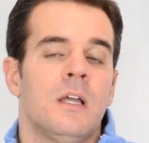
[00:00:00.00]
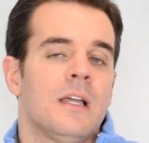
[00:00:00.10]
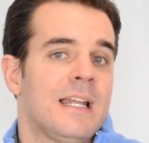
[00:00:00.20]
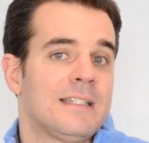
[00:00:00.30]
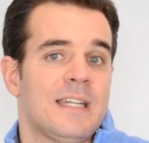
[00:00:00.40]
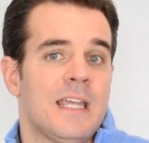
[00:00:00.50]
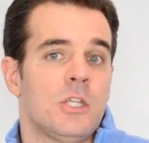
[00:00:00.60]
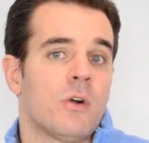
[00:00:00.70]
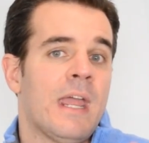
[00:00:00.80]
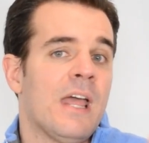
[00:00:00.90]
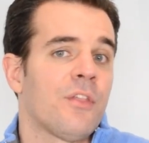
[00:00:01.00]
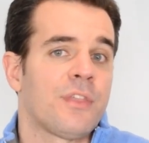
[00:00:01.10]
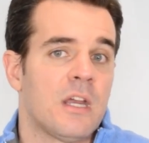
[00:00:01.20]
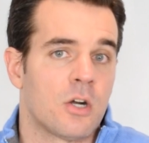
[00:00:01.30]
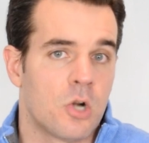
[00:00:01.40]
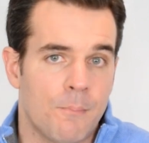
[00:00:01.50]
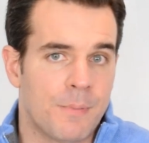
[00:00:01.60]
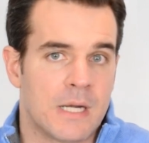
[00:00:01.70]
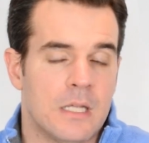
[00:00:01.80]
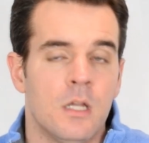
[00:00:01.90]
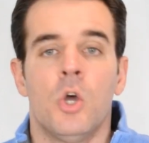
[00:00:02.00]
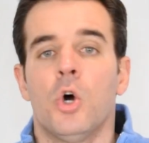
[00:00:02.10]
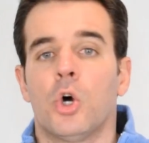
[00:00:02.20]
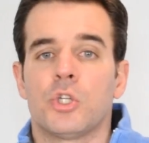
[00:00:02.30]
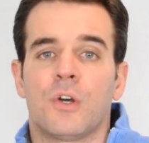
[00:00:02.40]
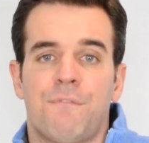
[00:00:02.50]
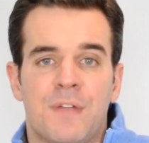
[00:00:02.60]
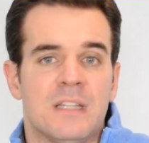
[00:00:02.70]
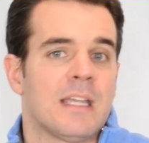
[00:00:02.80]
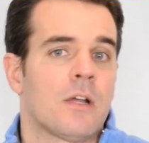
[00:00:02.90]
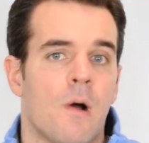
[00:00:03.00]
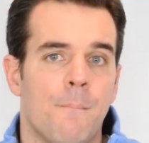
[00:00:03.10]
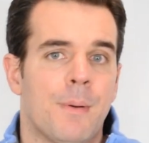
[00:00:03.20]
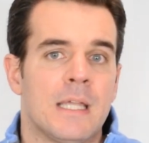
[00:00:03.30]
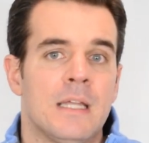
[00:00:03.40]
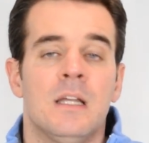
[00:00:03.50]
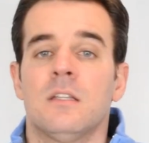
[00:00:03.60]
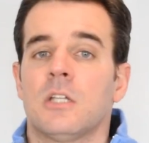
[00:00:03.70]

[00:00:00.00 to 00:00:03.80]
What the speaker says: let's say your healthcare company or your fintech company,